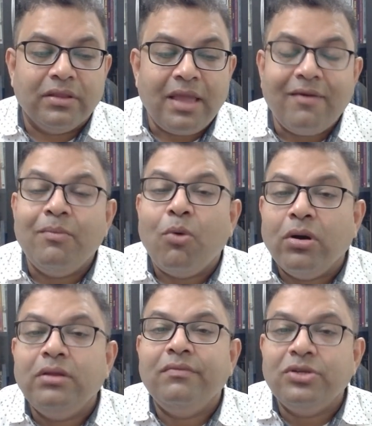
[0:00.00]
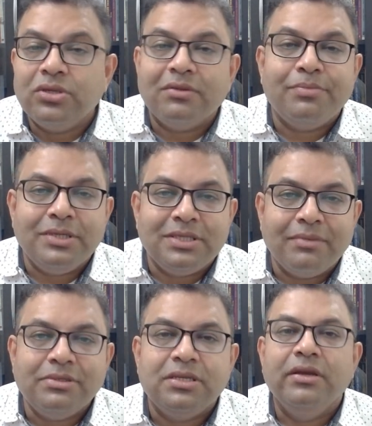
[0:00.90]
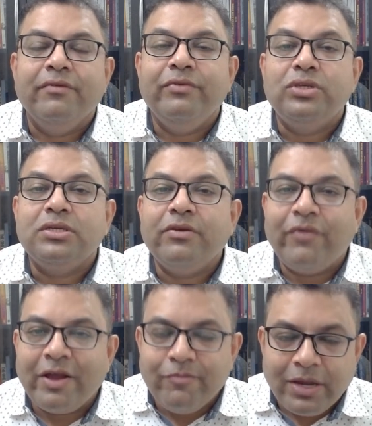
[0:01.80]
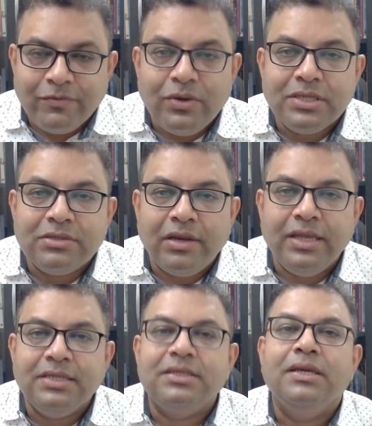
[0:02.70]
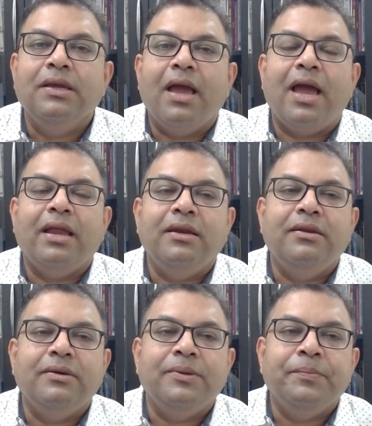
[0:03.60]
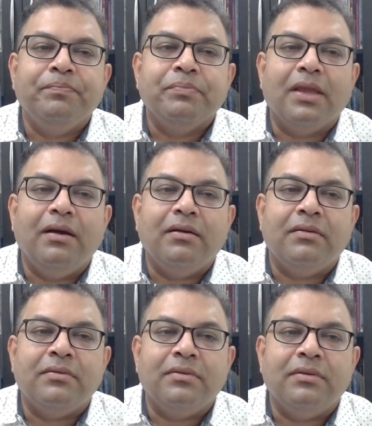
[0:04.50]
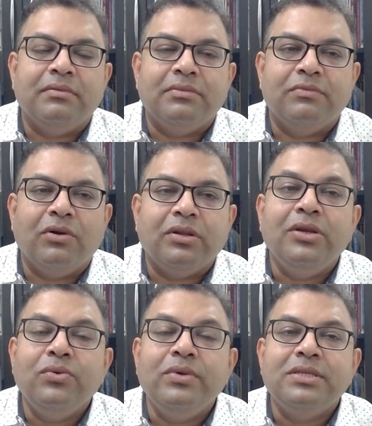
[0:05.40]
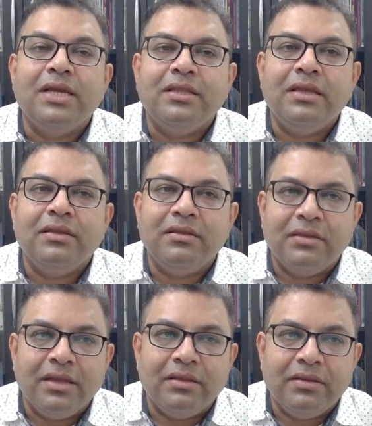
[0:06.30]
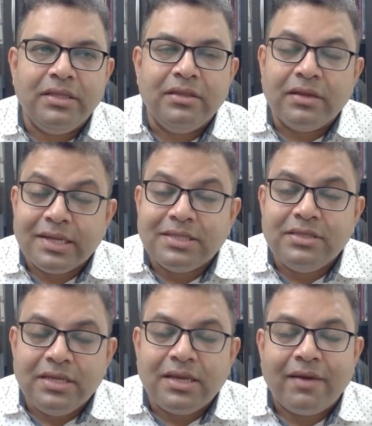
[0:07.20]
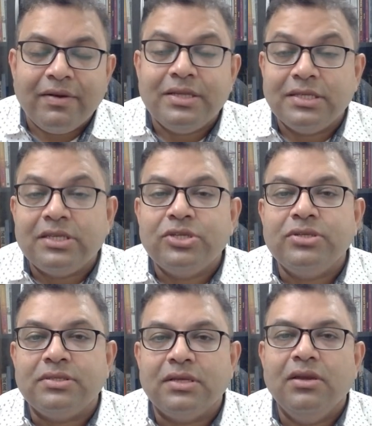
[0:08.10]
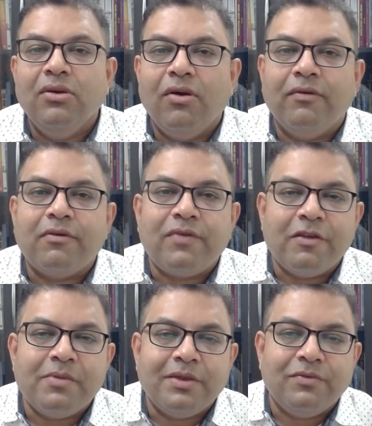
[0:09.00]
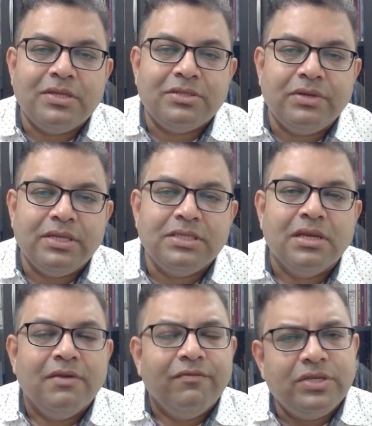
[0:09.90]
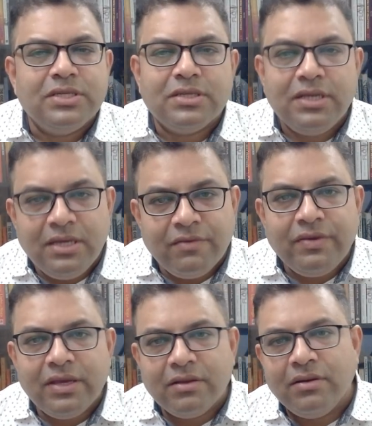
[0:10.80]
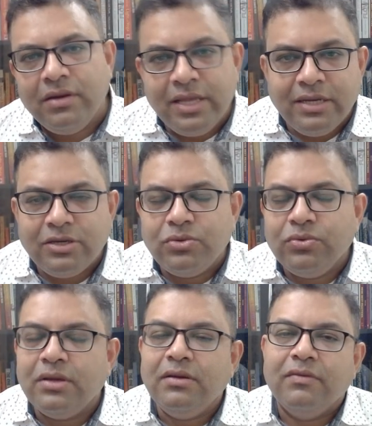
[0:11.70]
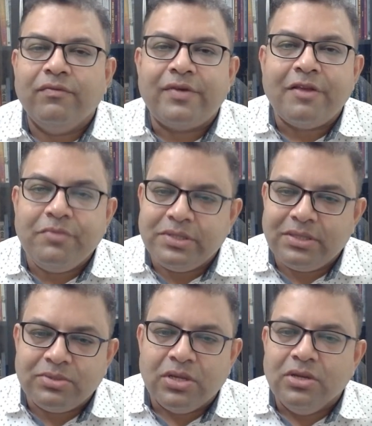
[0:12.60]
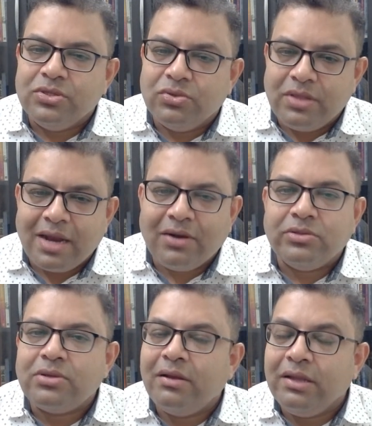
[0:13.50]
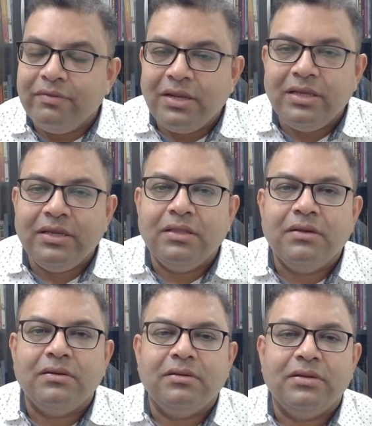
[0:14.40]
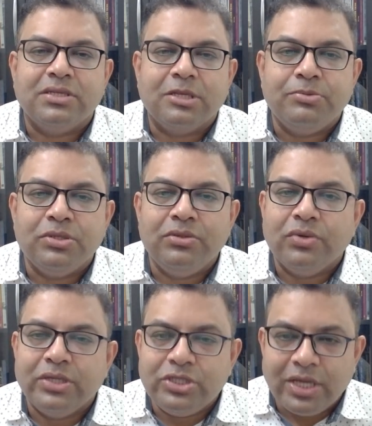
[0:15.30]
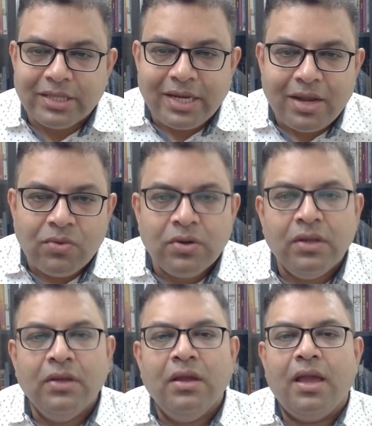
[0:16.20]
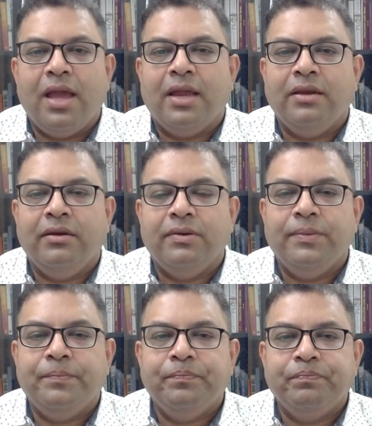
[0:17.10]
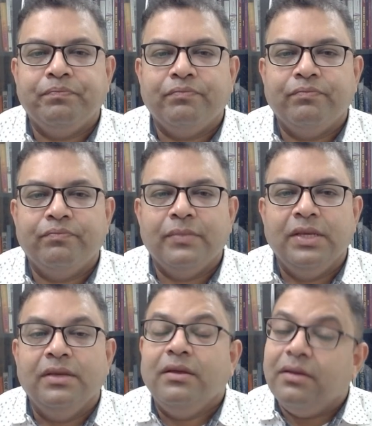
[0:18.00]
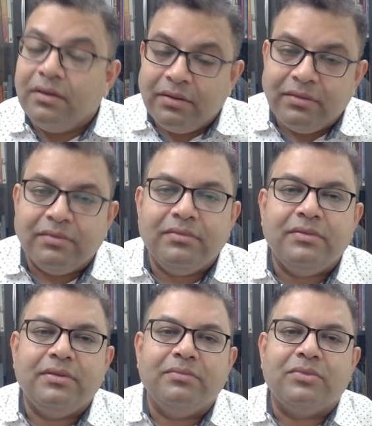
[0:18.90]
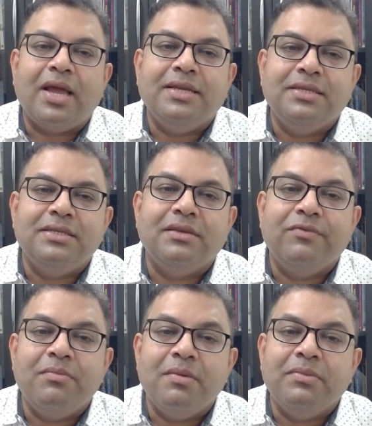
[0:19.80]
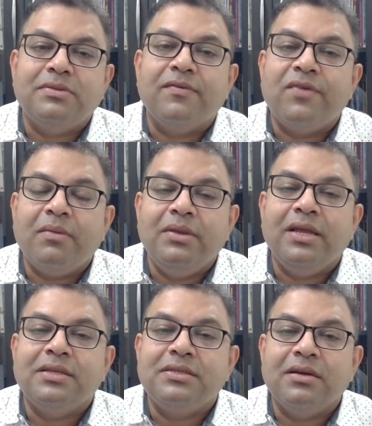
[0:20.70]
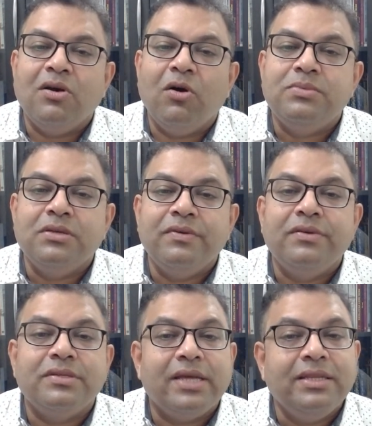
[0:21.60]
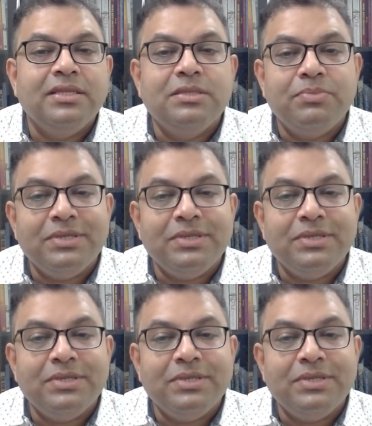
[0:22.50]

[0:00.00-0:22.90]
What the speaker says: they have a modern version of the precepts, which is the five mindfulness trainings. And what they do is that they have a recitations of the five mindfulness trainings, which is in a way linked to the five precepts. So that also I'll give the link in the description. You can check that out. And Thay says, if the members of family and a Sangha observe and recite these